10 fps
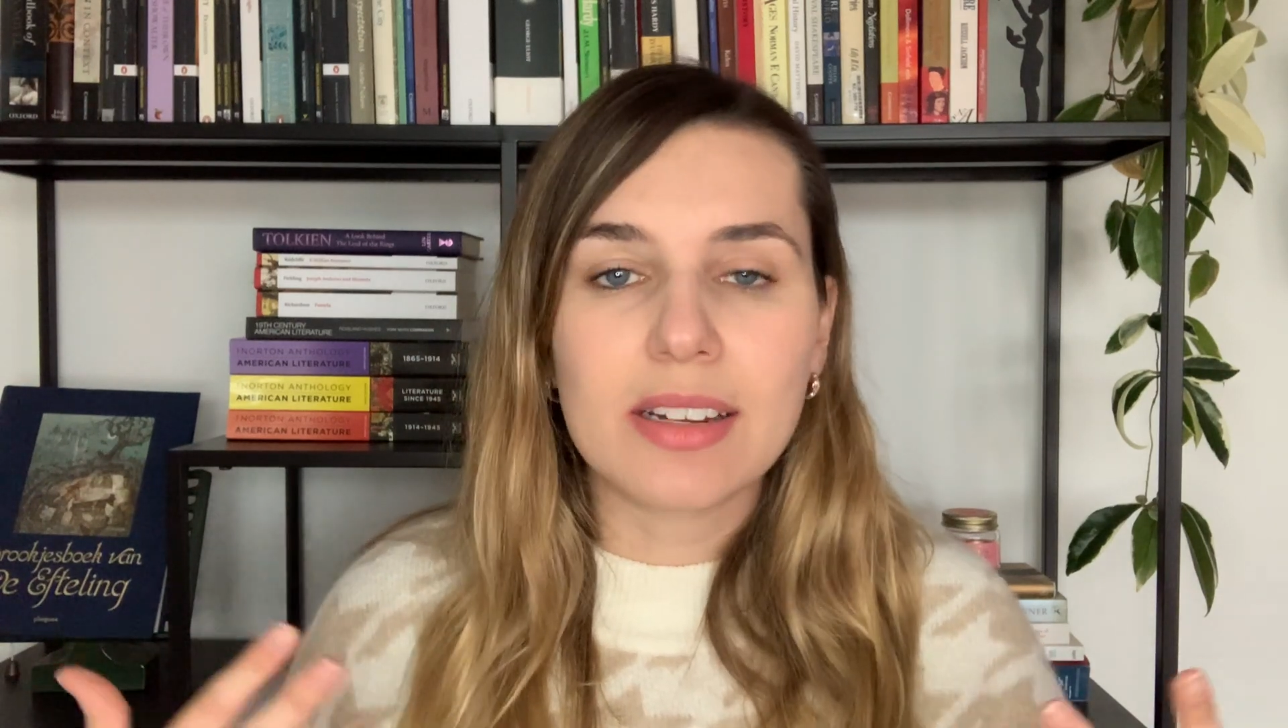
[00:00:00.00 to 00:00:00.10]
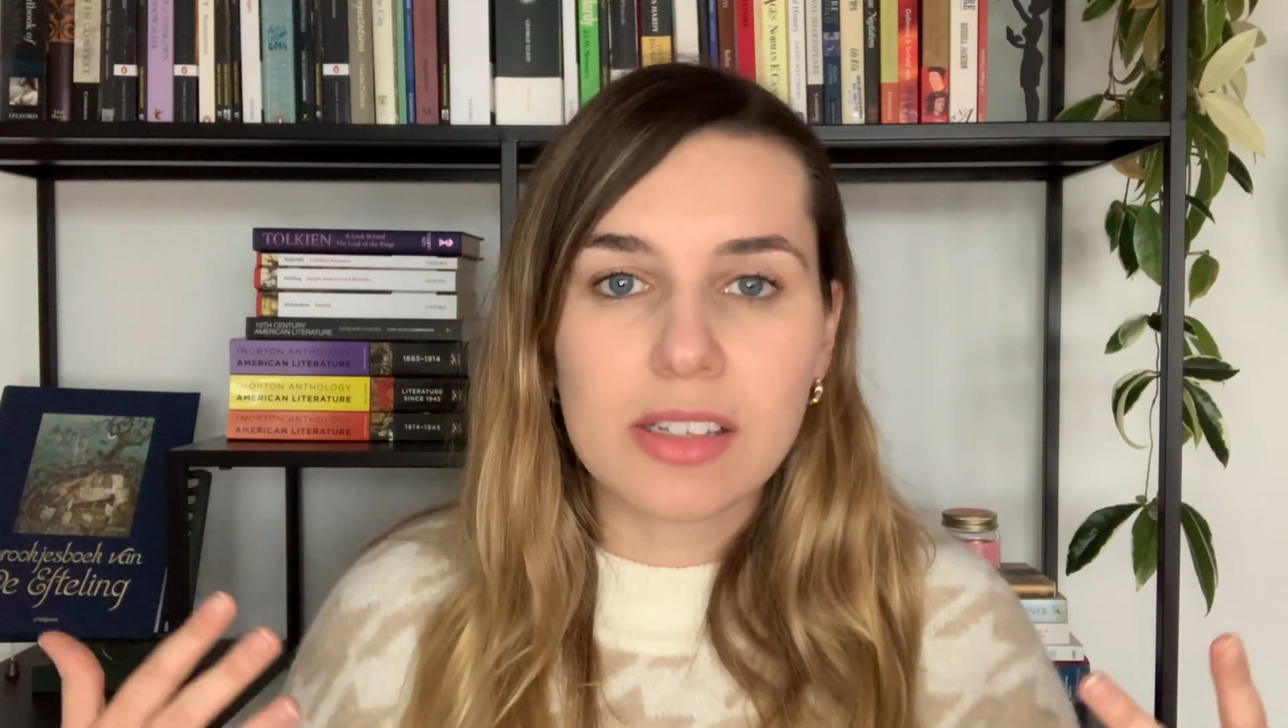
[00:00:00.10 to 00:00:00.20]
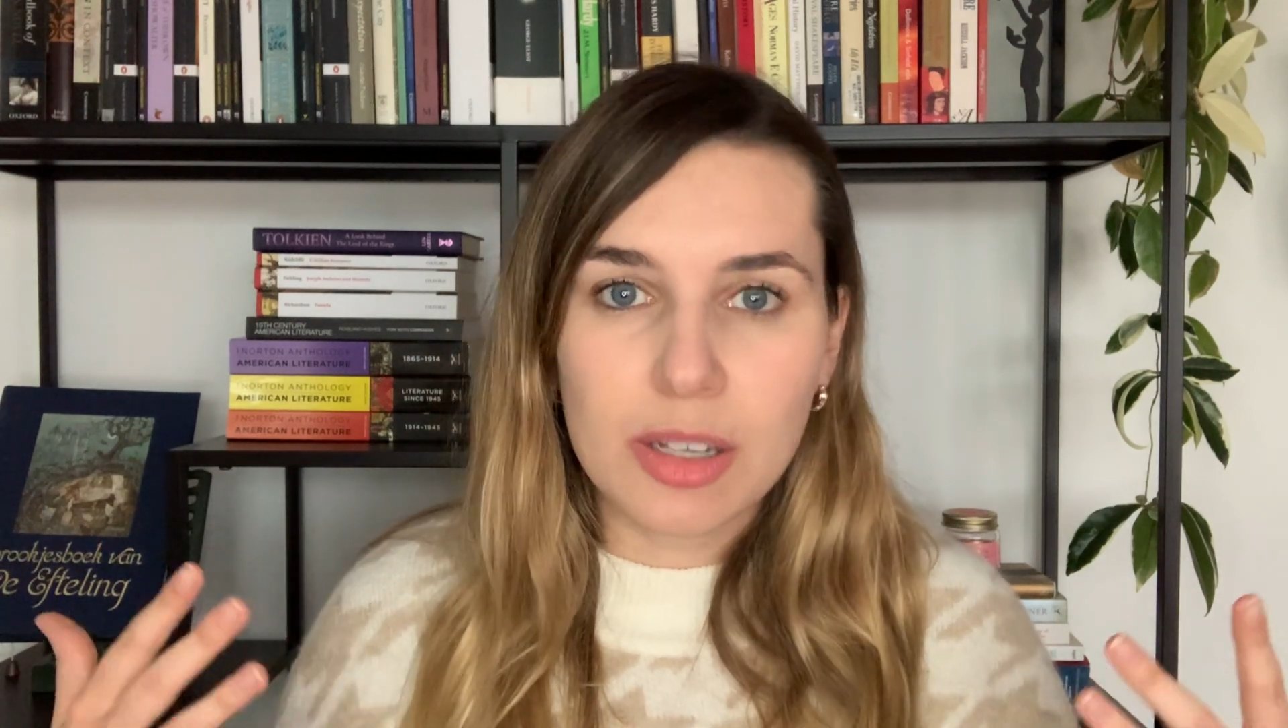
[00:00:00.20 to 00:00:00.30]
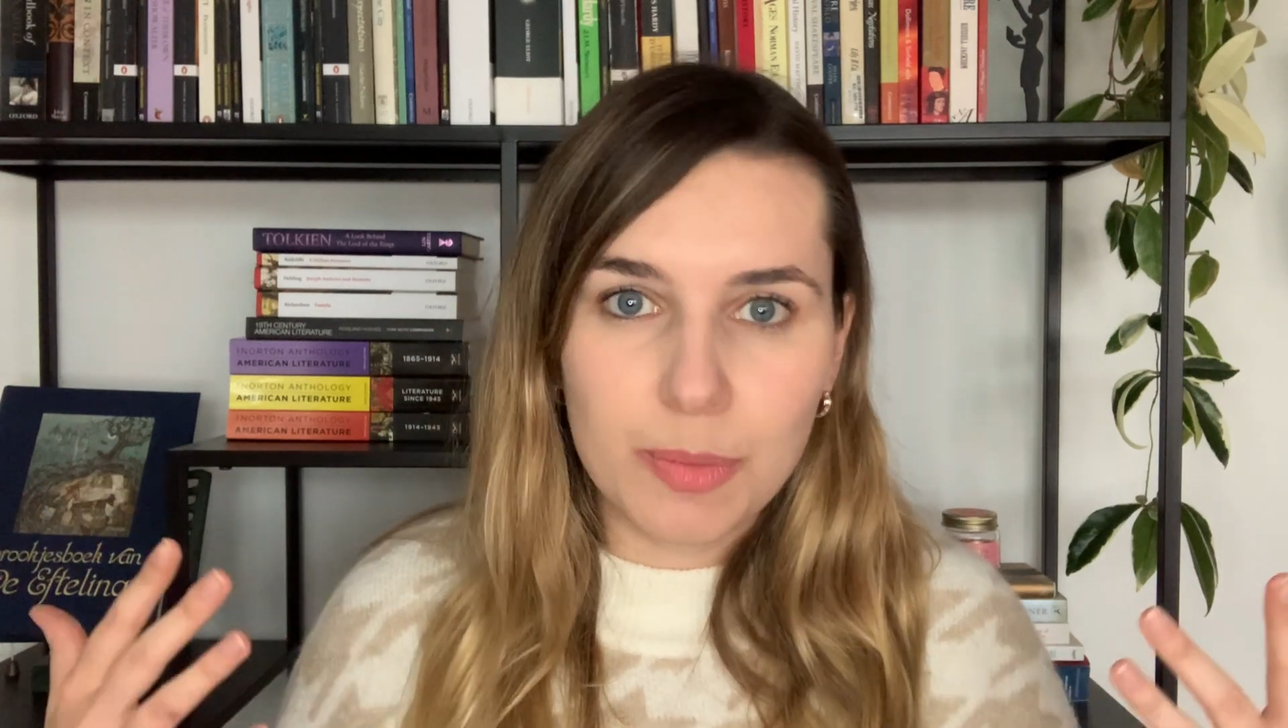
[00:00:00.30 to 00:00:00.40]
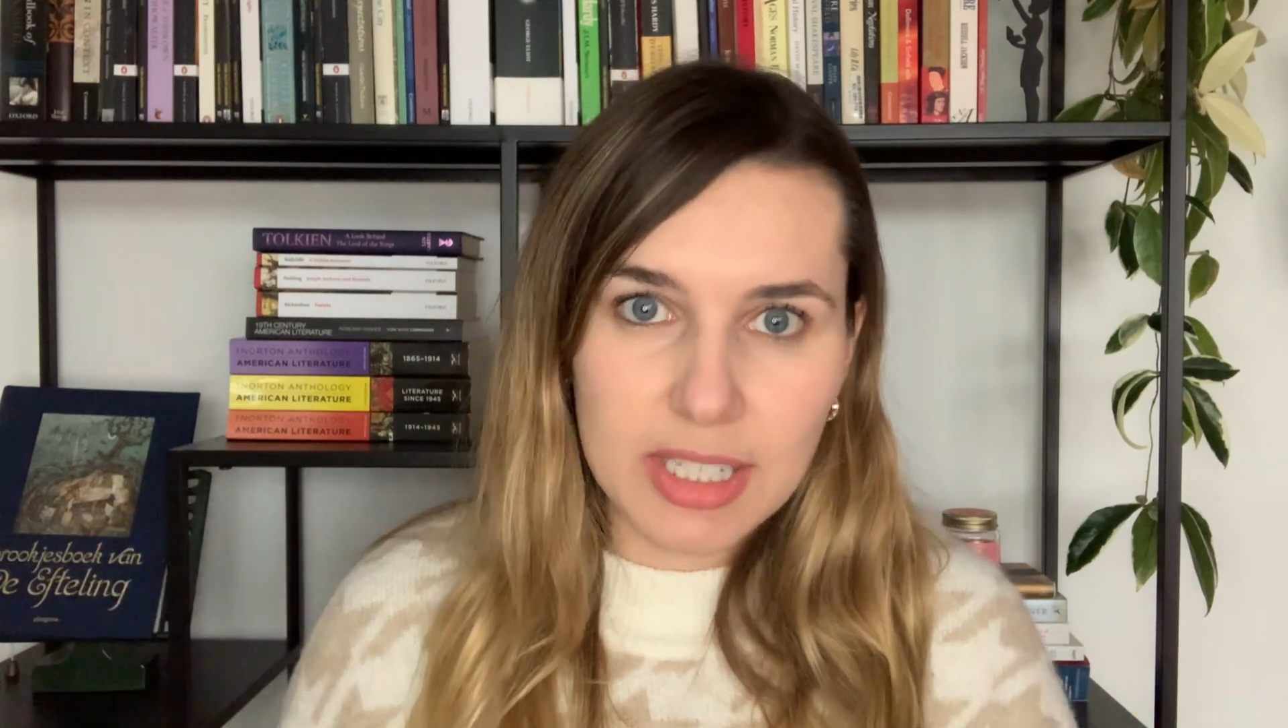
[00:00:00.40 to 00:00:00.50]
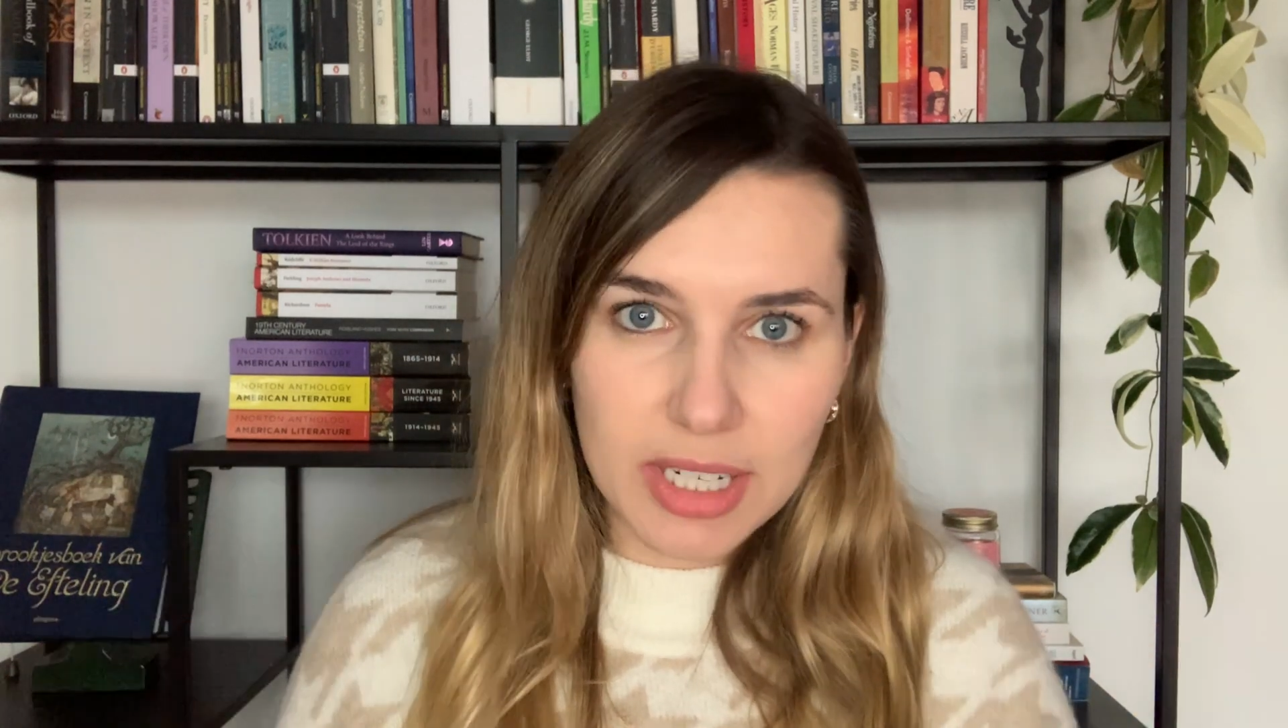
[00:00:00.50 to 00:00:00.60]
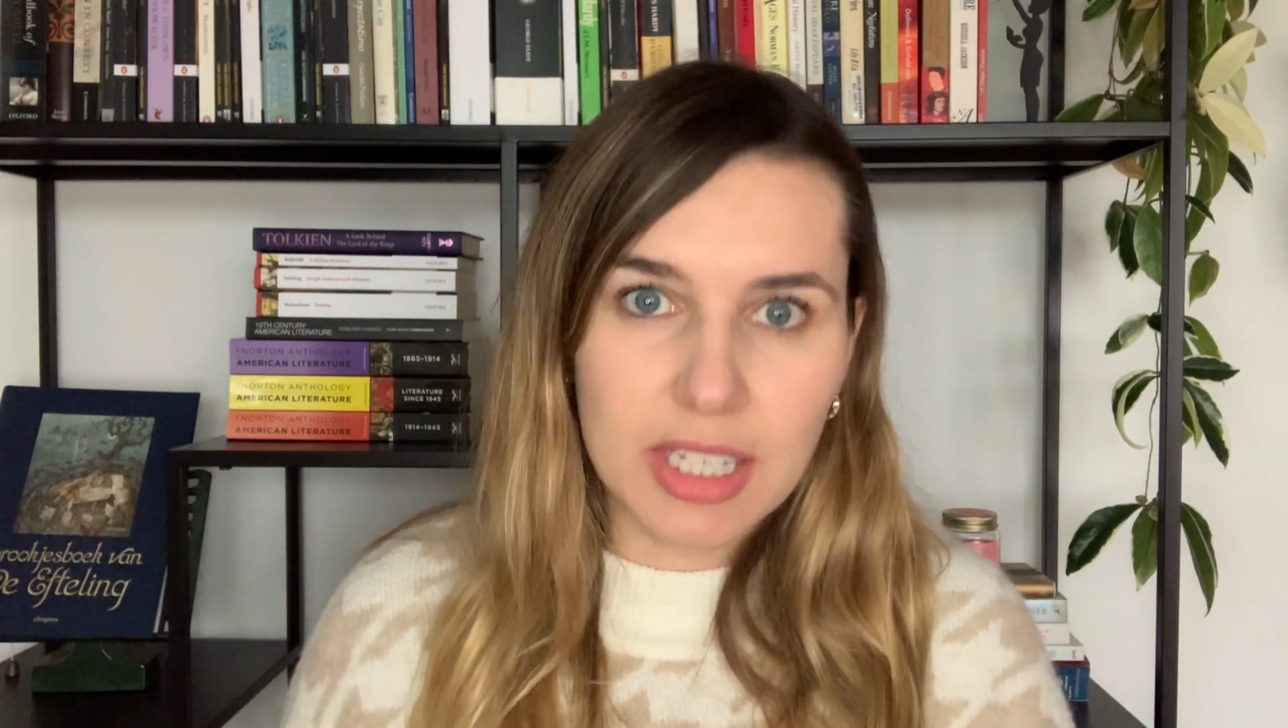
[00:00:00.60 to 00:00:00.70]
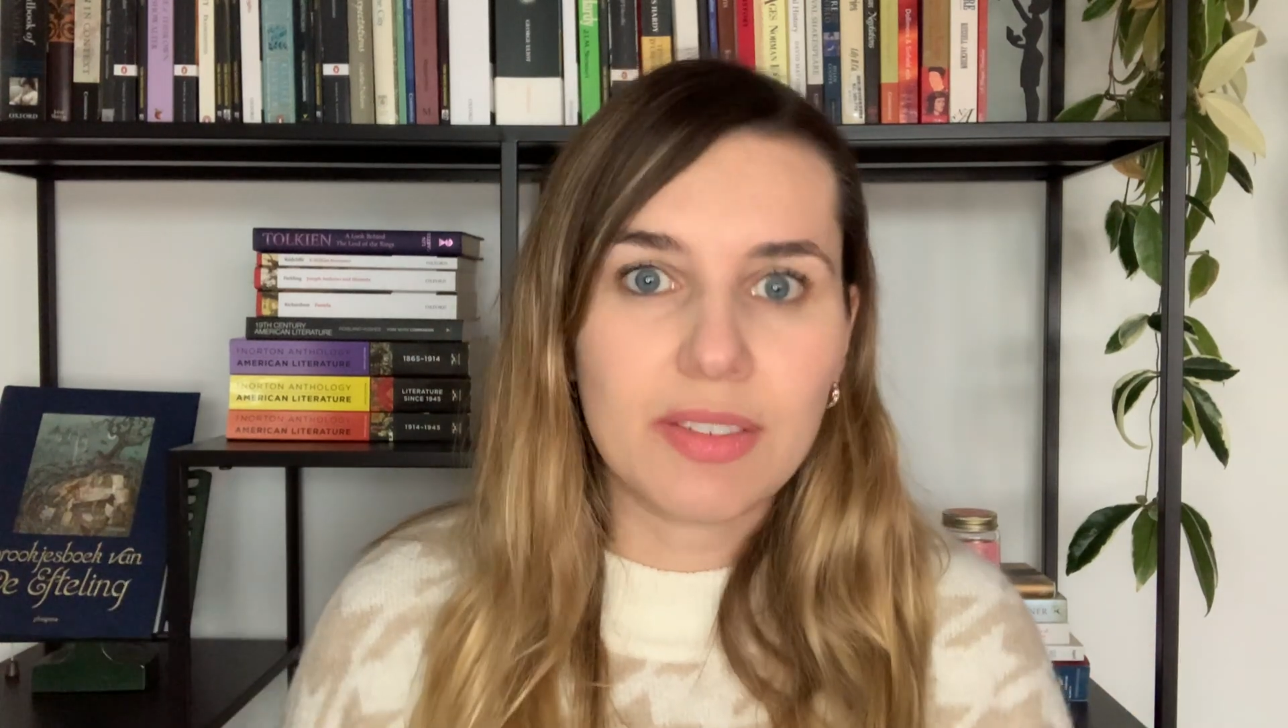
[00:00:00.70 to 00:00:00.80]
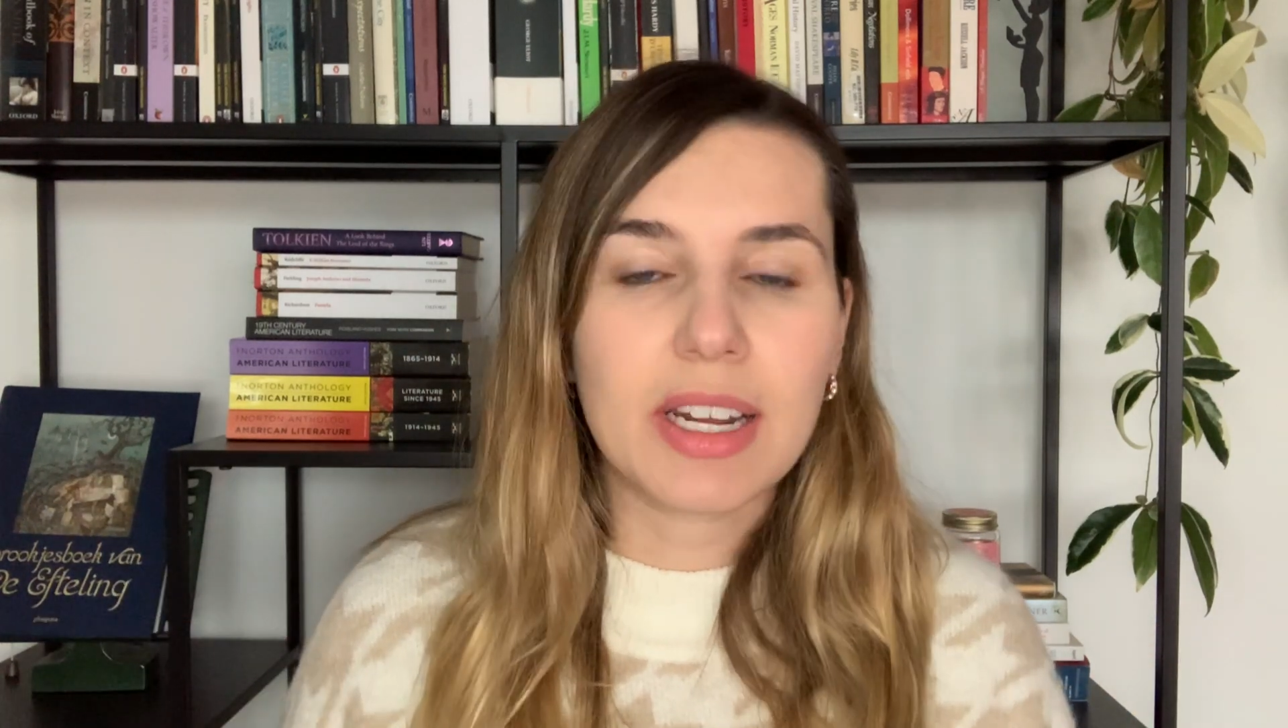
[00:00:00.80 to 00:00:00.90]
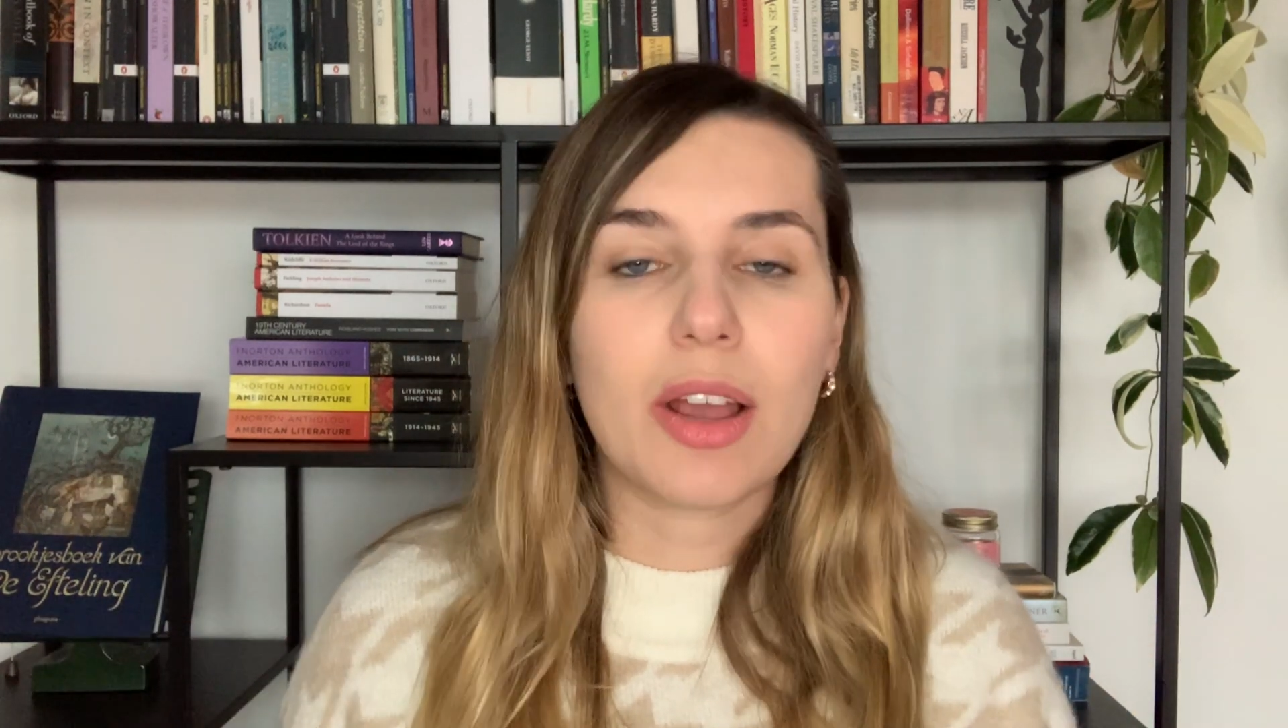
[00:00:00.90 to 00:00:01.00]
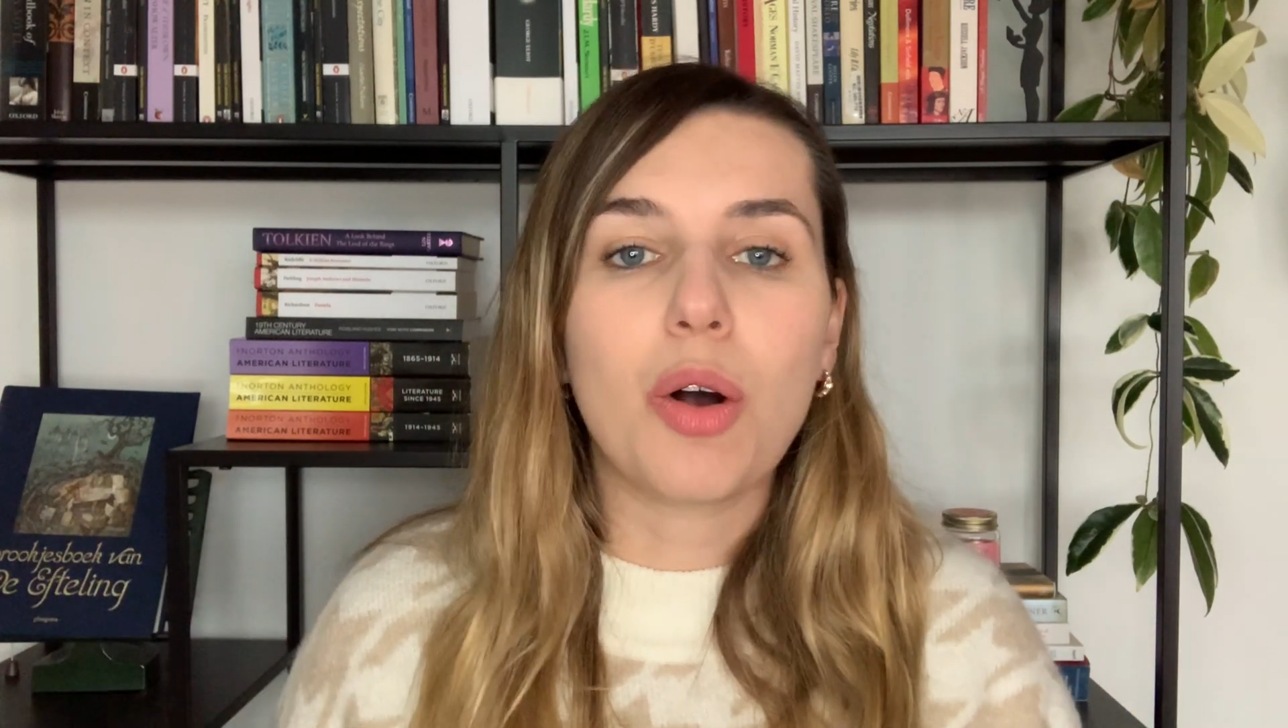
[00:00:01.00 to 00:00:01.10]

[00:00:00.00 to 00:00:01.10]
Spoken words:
subjectivity